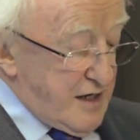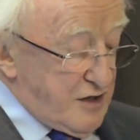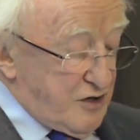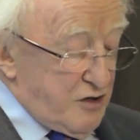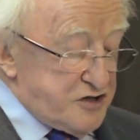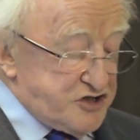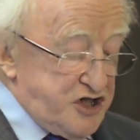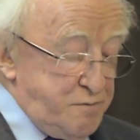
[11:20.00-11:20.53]

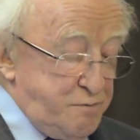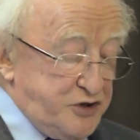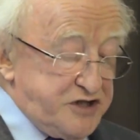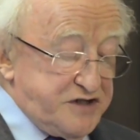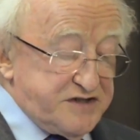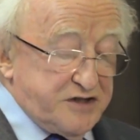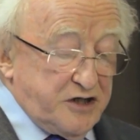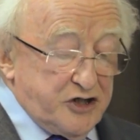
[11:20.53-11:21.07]
Contemporary
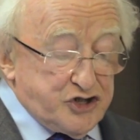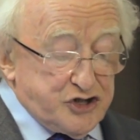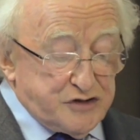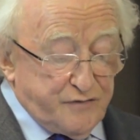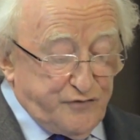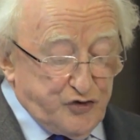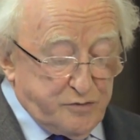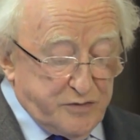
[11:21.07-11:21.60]
discussions
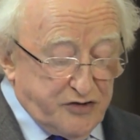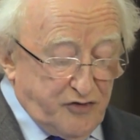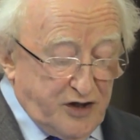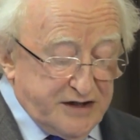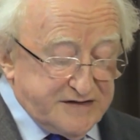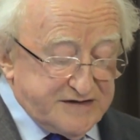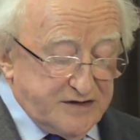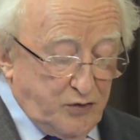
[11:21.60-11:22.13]
of human
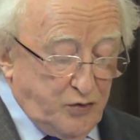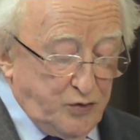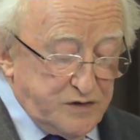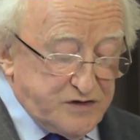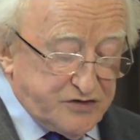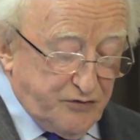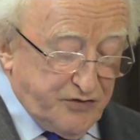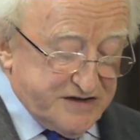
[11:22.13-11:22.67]
rights
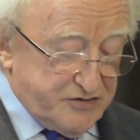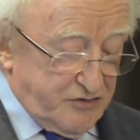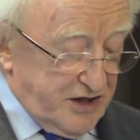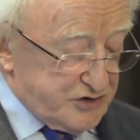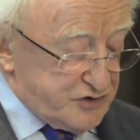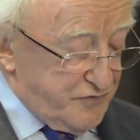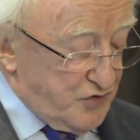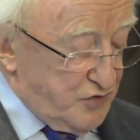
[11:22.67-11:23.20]
also
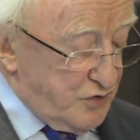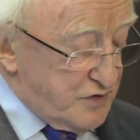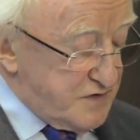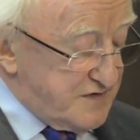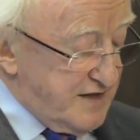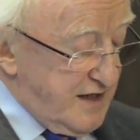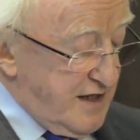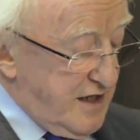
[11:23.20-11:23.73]
resurrect, of
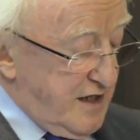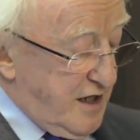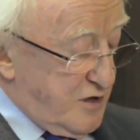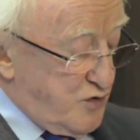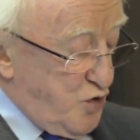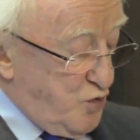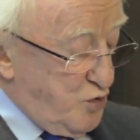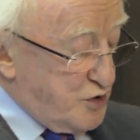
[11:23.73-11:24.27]
course,
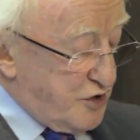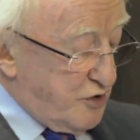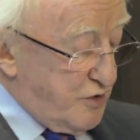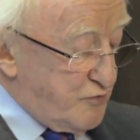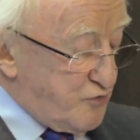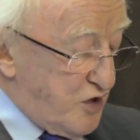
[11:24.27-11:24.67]
an older and